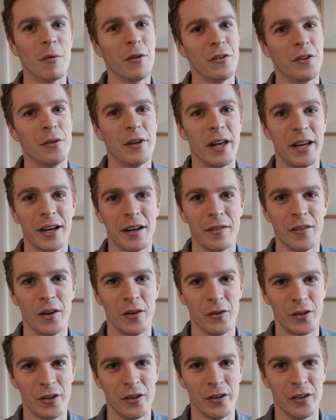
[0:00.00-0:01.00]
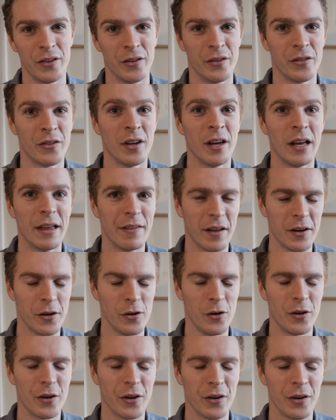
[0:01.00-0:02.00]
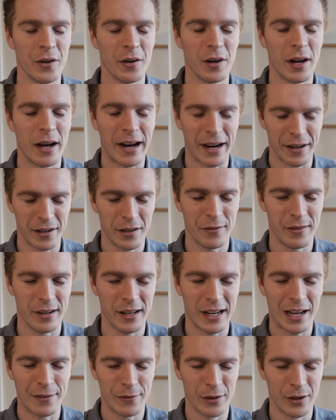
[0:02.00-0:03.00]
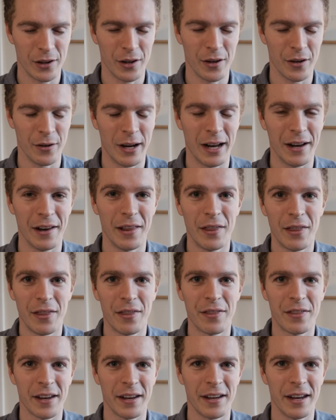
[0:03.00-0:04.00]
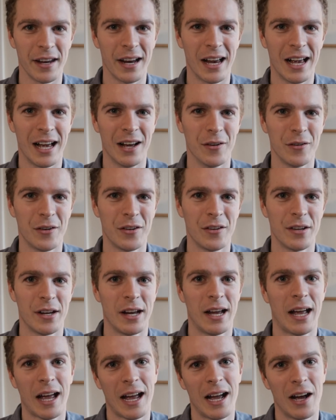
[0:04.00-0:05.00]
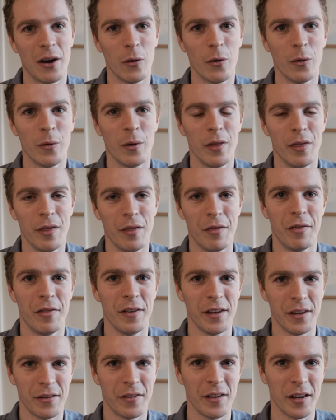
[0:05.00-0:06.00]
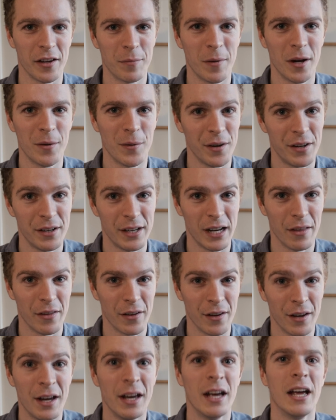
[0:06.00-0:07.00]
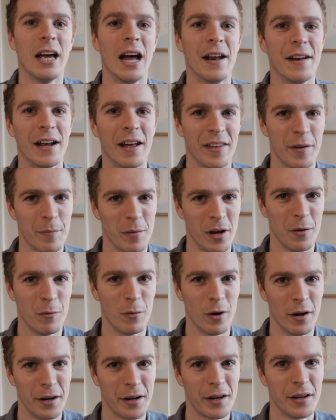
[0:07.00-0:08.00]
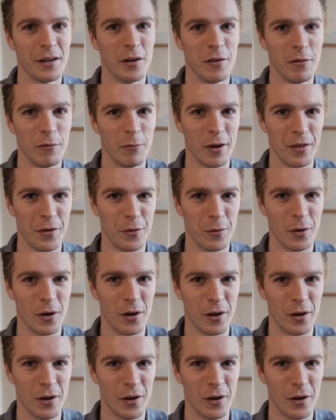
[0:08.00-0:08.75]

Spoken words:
Once you've taken those cues, then you can actively have a go at thinking out how these things might work together and how they might work with your